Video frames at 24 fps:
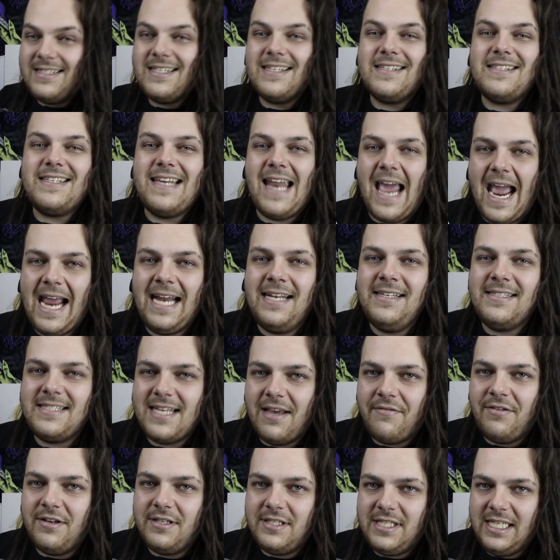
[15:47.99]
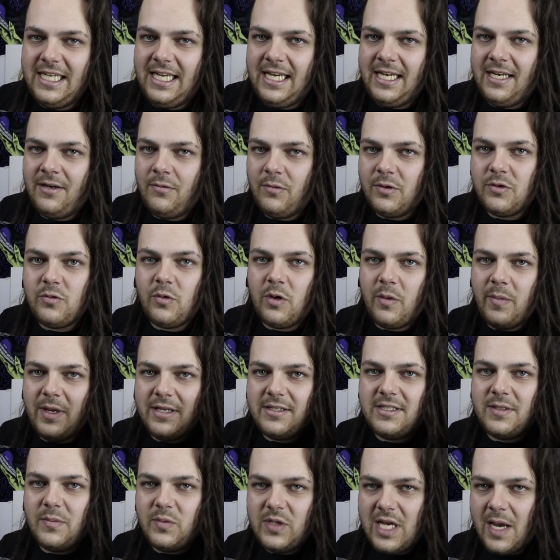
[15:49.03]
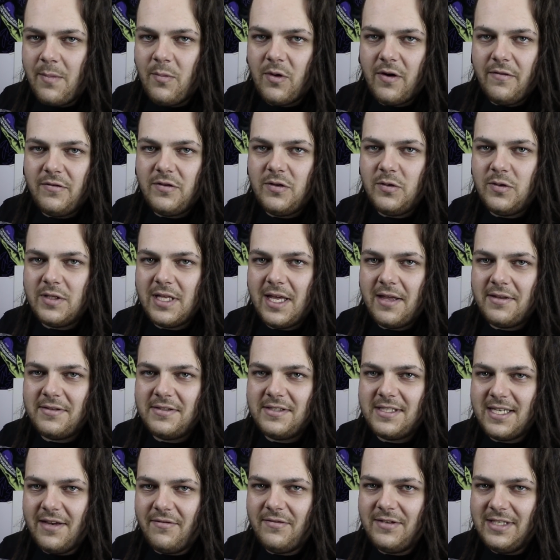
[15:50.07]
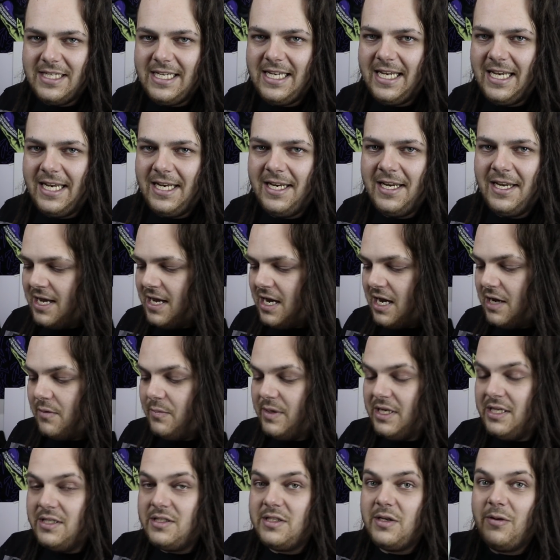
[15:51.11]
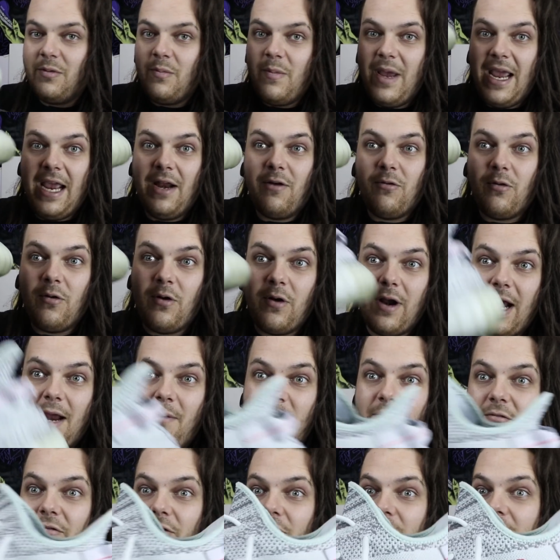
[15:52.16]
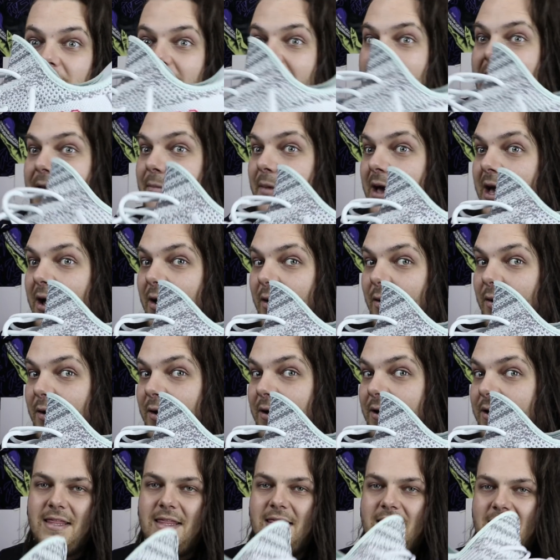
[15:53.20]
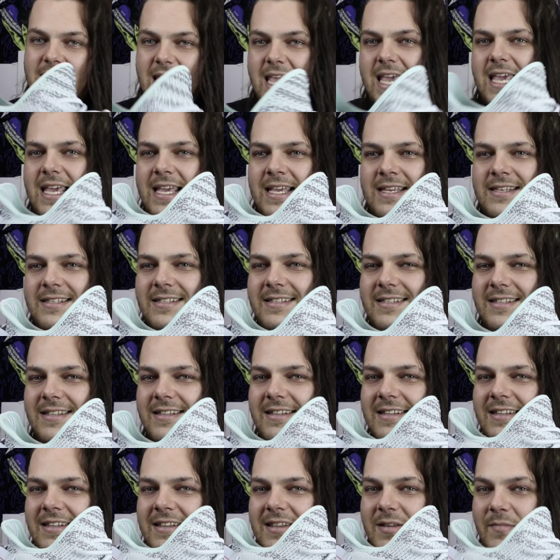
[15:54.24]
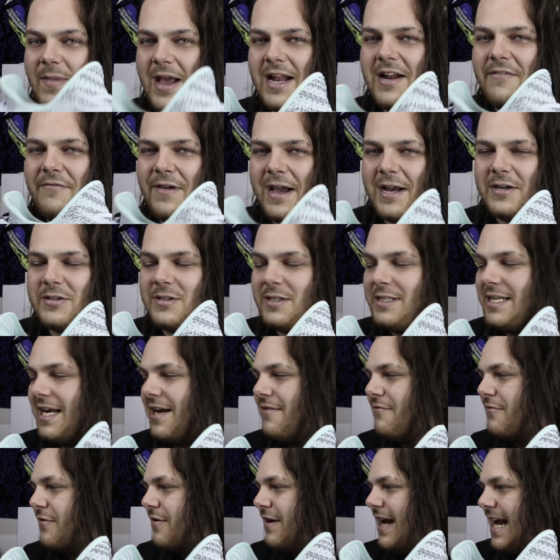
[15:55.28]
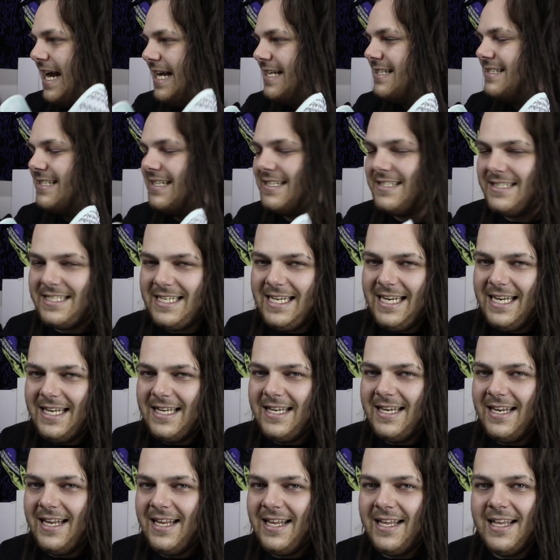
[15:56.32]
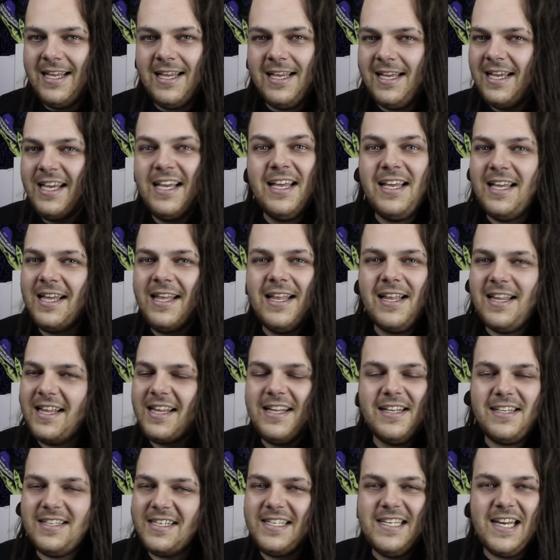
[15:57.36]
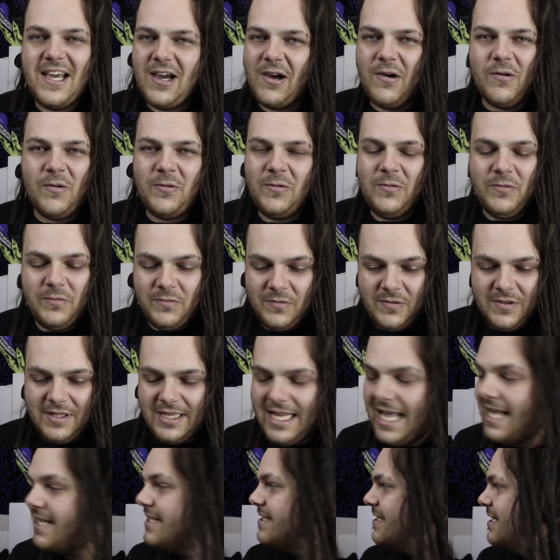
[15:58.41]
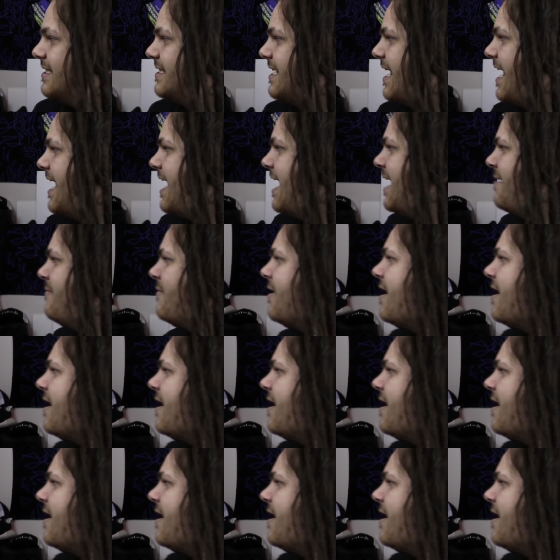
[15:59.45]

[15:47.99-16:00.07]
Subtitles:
says 9/17, which would have been September of 2017. It means they were made right before they came out. These, the manufacturing date for 8/16, no. That's the time